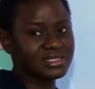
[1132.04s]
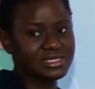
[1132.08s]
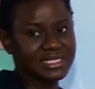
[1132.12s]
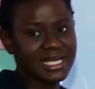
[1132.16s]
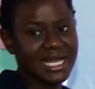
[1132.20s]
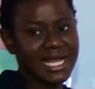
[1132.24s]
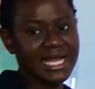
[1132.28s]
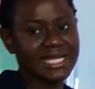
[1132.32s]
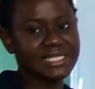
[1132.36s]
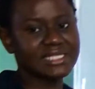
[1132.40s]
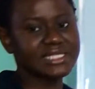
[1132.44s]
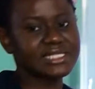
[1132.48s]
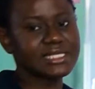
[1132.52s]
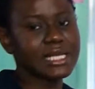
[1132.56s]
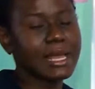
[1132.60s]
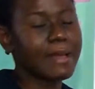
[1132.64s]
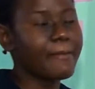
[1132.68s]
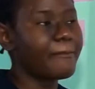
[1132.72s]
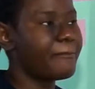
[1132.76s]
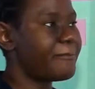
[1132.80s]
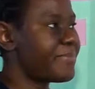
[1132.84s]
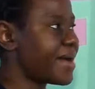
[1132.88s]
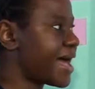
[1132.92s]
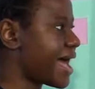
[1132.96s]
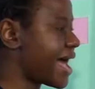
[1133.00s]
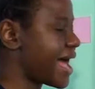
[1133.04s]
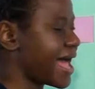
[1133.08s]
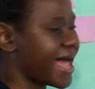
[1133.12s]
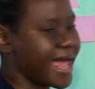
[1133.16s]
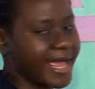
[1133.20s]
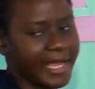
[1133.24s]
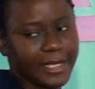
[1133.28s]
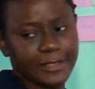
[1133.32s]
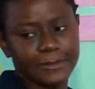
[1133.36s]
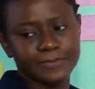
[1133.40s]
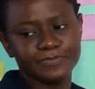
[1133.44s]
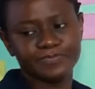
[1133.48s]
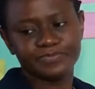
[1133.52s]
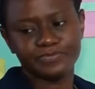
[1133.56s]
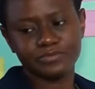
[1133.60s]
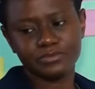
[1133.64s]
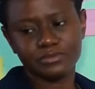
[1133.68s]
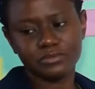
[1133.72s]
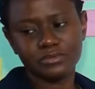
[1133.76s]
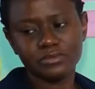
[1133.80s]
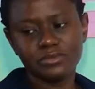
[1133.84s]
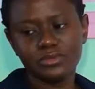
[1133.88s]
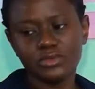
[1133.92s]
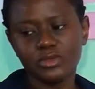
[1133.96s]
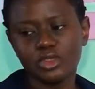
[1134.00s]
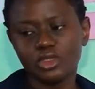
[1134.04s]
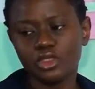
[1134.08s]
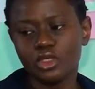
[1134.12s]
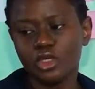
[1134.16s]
A constant pi.